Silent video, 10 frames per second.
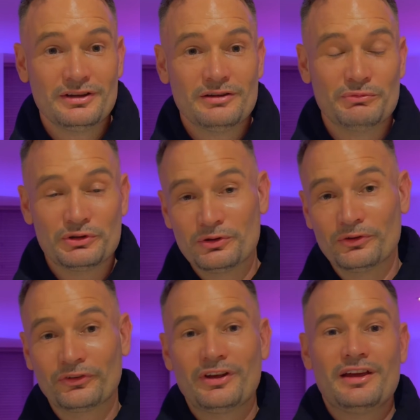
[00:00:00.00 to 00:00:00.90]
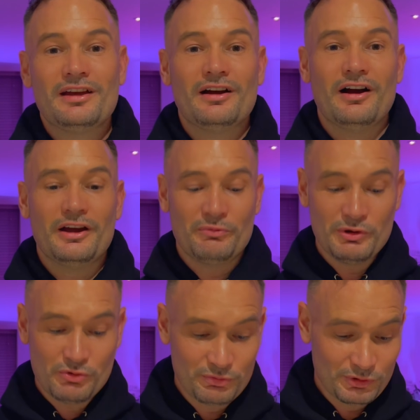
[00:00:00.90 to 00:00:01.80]
because we
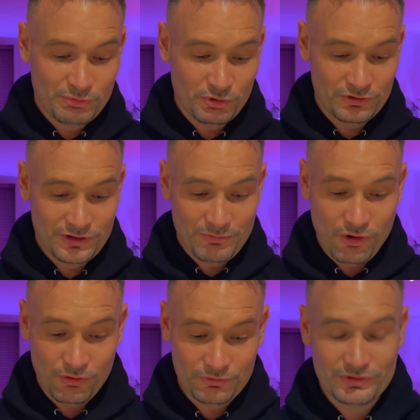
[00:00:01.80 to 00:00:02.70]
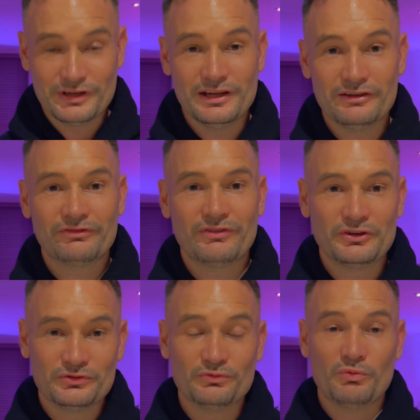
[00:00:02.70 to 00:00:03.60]
wouldn't be putting them on if they
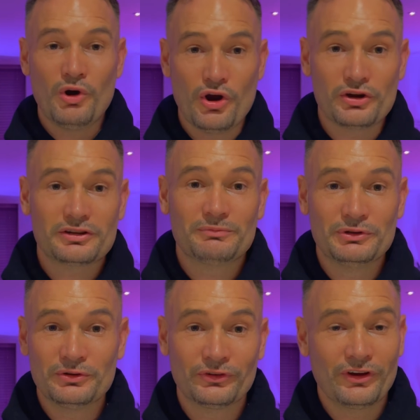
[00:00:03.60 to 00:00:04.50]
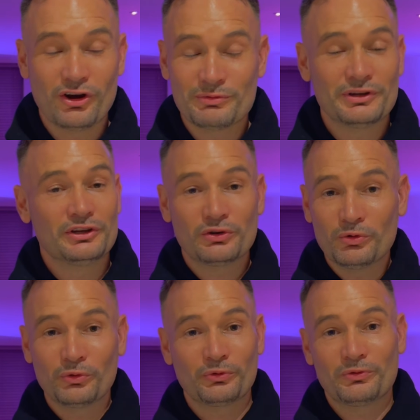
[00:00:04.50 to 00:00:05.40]
didn't work, because I'll be getting
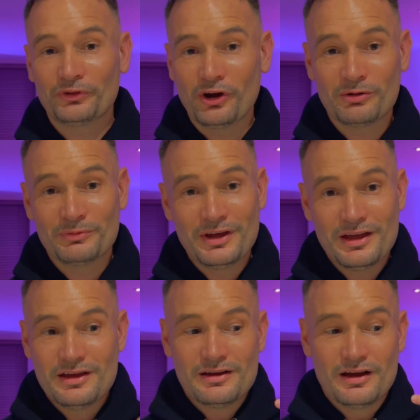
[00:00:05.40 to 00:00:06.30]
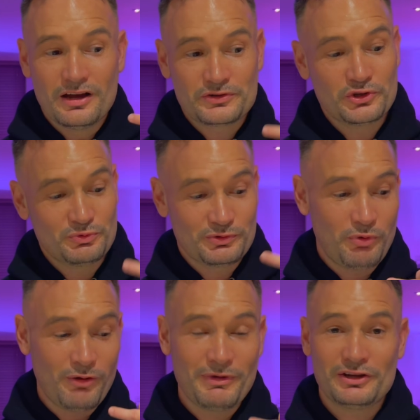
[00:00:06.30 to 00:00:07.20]
calls all the time. Excuse me, Mr.
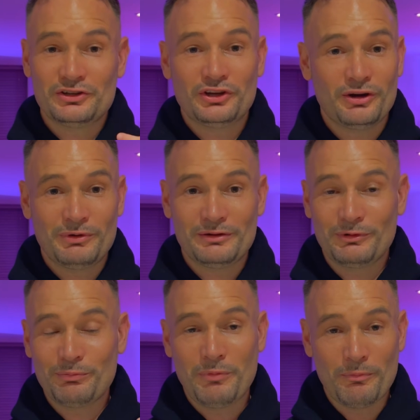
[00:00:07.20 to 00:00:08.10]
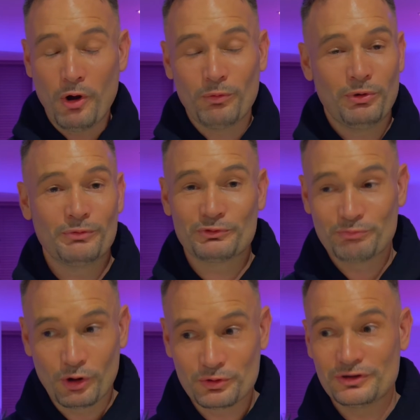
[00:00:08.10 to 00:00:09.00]
Pond Man, can you come back? My pond pump's
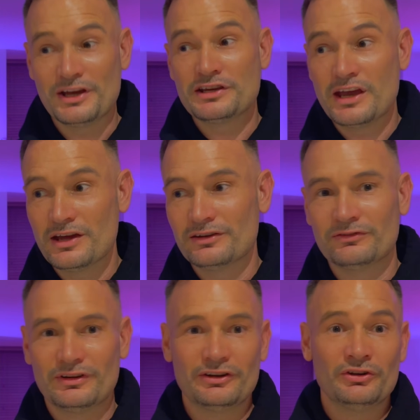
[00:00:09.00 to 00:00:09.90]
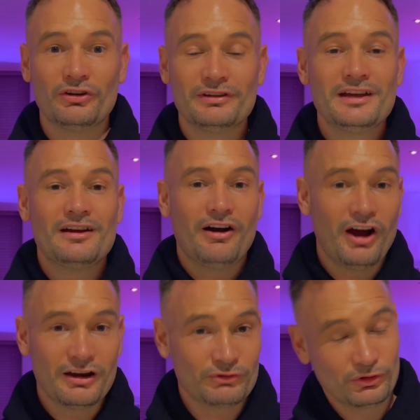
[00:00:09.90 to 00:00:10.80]
broken again, and you know, I
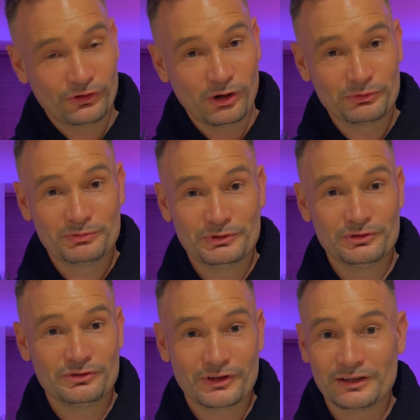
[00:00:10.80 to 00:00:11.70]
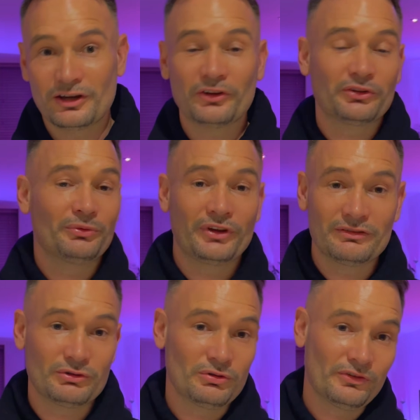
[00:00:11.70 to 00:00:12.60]
haven't got time to be doing that. Customers haven't
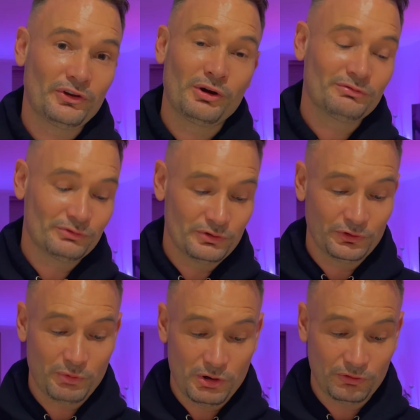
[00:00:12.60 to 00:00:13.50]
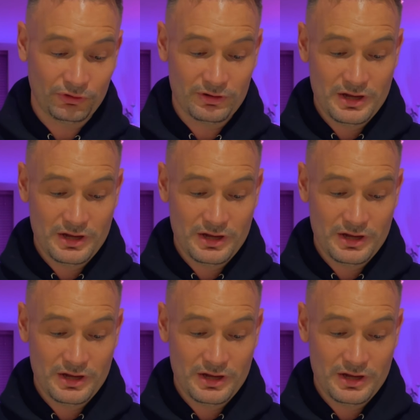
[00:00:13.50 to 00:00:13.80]
got the time for it as well. So,